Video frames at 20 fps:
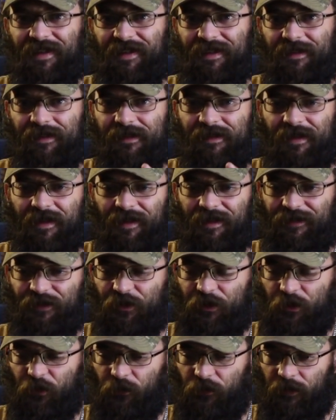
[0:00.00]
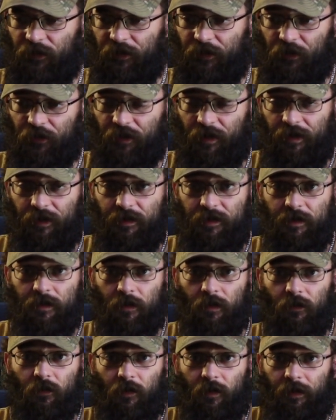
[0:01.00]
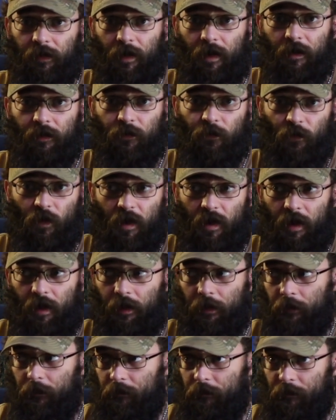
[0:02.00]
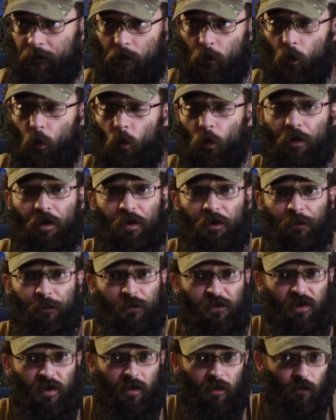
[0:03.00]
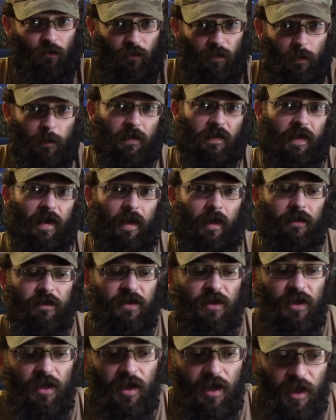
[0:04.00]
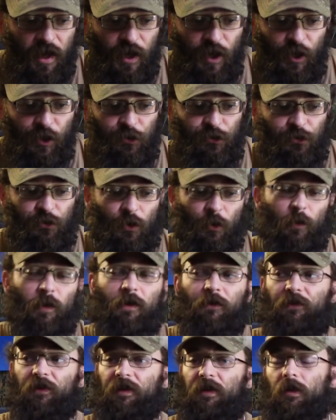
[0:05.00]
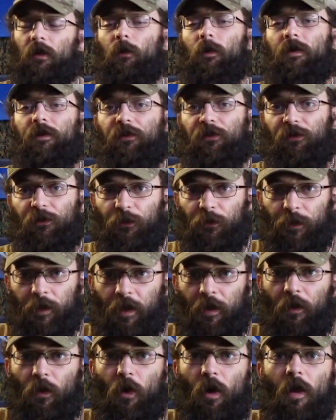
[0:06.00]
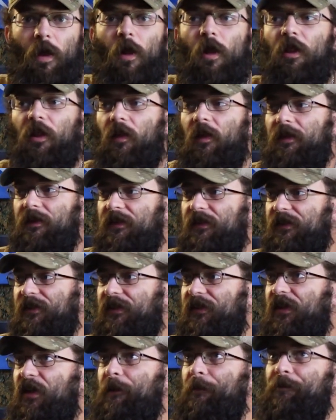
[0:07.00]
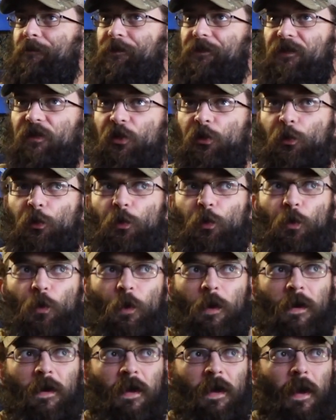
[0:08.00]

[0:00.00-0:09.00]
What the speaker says: is actually a really good idea. Like, I 100% agree with that. So I was like, you know what, screw it. Let's do